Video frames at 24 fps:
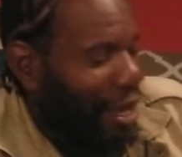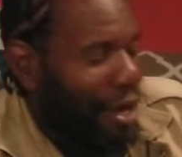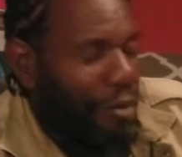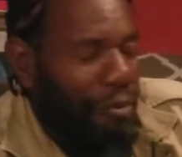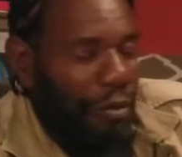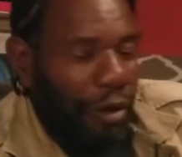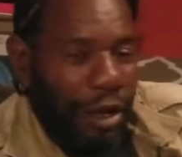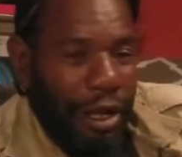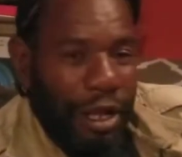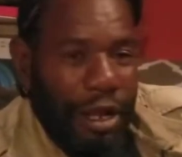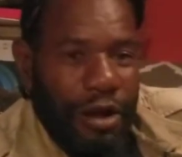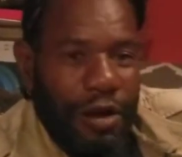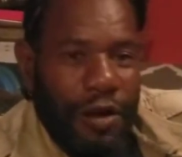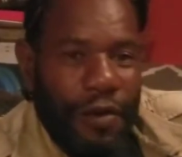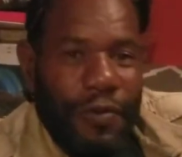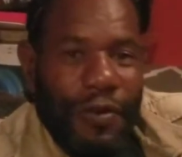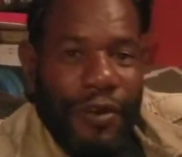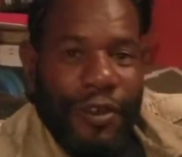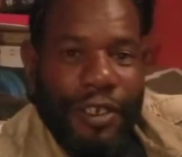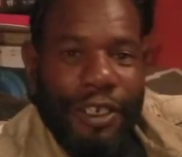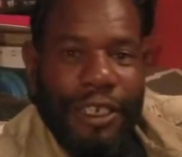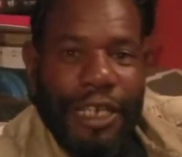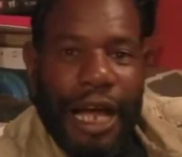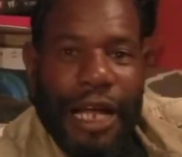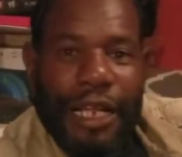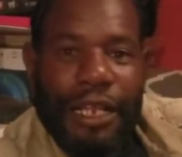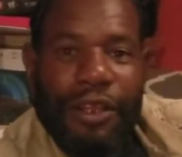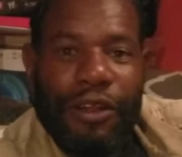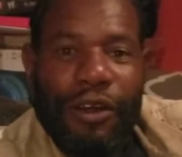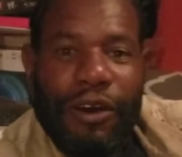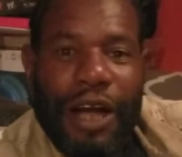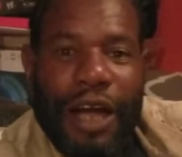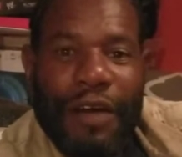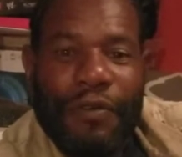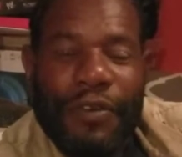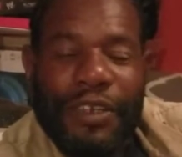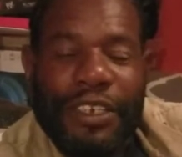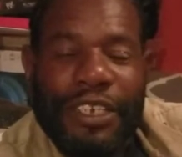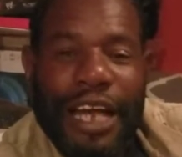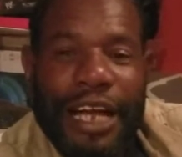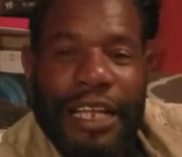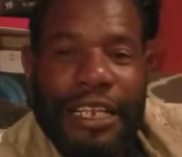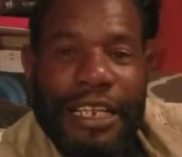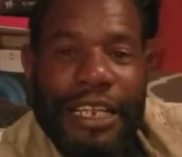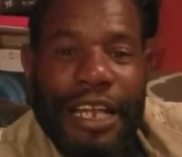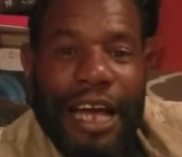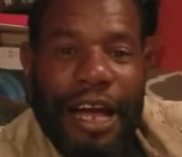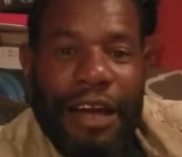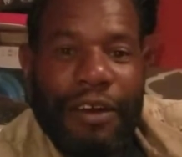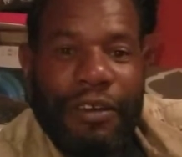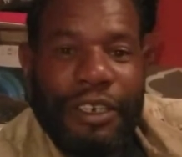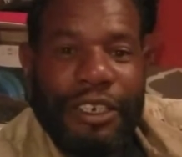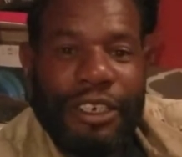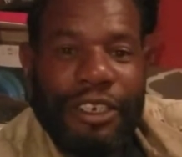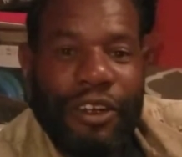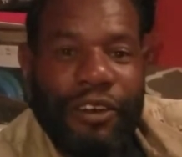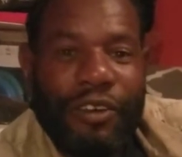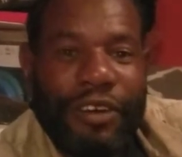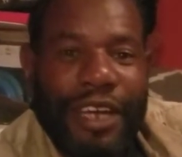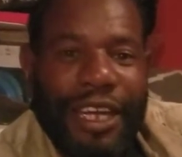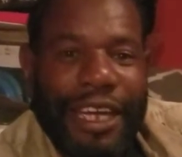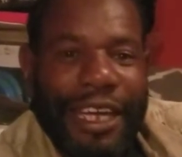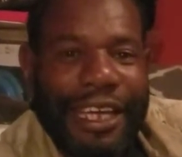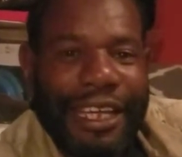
But if you shot, you know, because if you shot in our rich now, eh?